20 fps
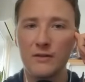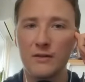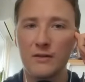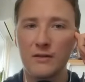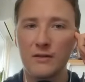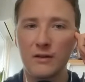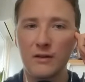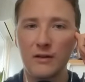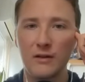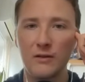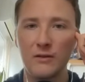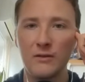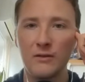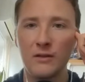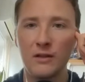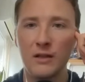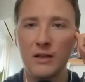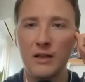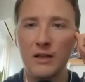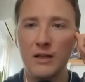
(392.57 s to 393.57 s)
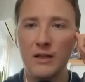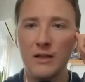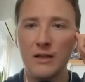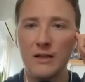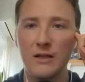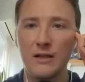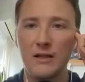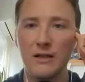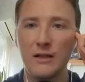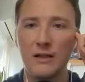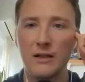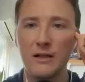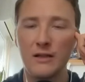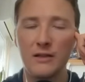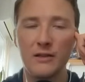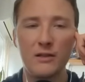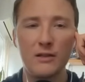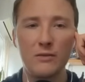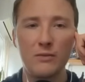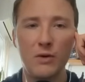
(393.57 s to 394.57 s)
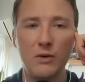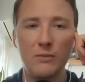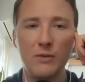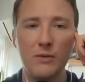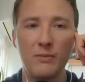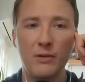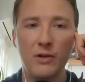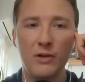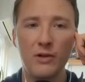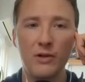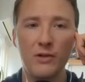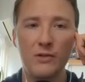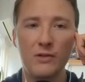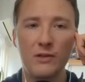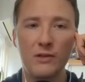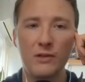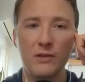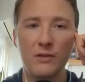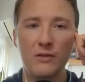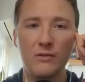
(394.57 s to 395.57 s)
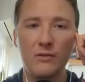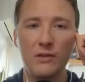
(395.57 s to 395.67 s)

So this is what people are used to.